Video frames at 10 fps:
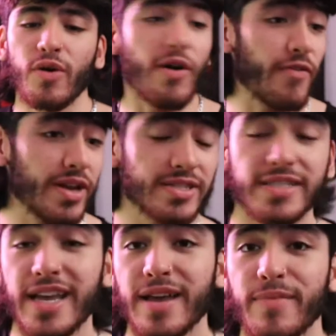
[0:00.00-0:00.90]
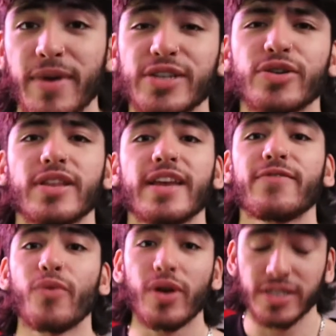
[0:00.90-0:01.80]
Oh, I forgot to say, make sure that if
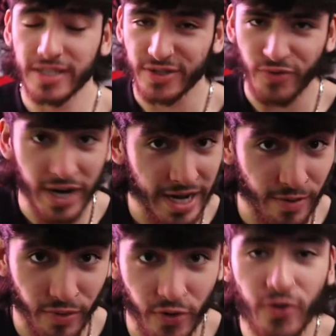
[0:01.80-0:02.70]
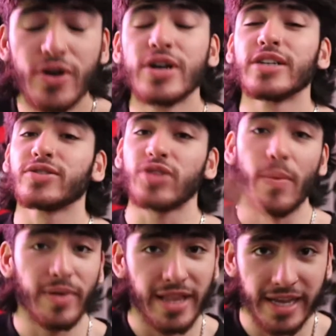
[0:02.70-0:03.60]
you're watching this right now, bro, drop
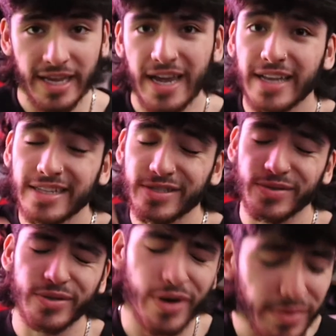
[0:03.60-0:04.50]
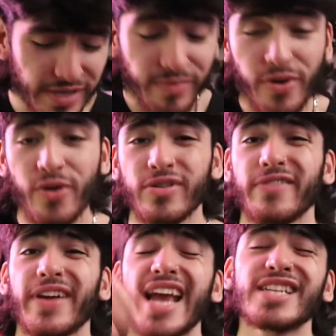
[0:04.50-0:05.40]
a like, hit the subscription, bro,
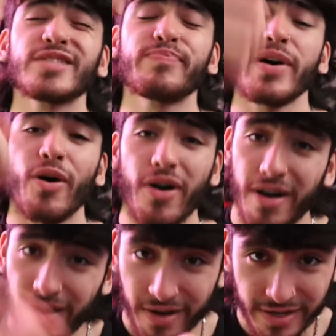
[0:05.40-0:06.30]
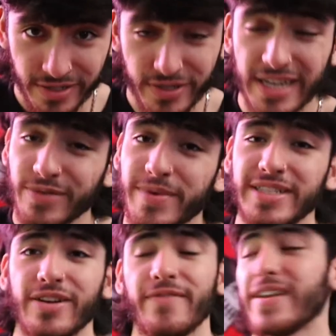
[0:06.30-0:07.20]
notifications bell on so you guys don't miss
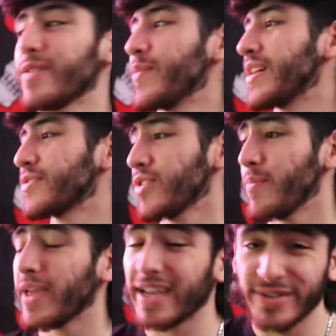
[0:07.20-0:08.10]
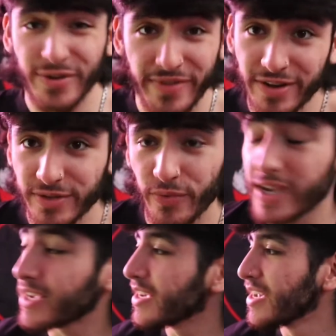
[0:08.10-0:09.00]
out on a video, man. trying to make it two videos a
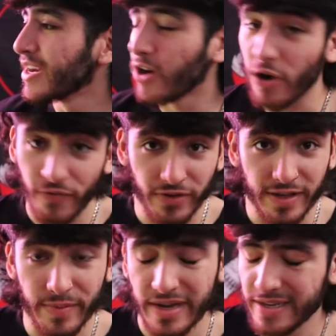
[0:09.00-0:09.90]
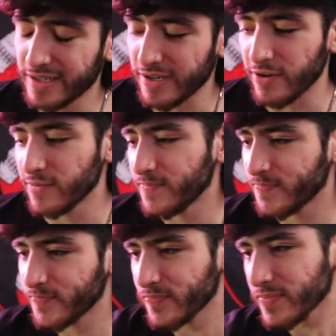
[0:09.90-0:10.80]
week, hopefully, man. So,
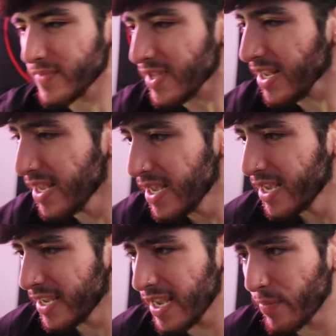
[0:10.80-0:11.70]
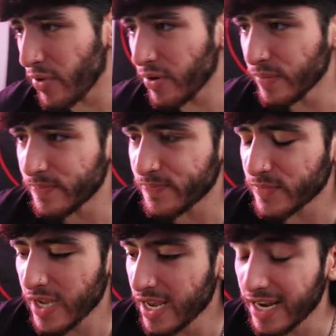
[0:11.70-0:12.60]
yeah, bro.
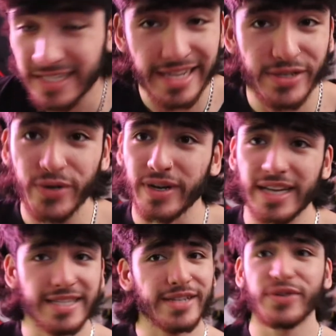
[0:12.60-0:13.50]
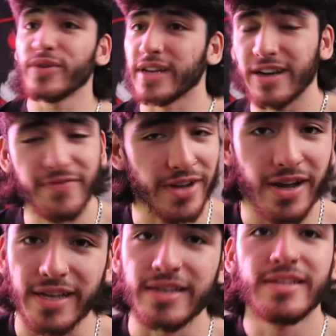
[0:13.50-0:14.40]
Let's get to it. Let's get to it. Enough talking.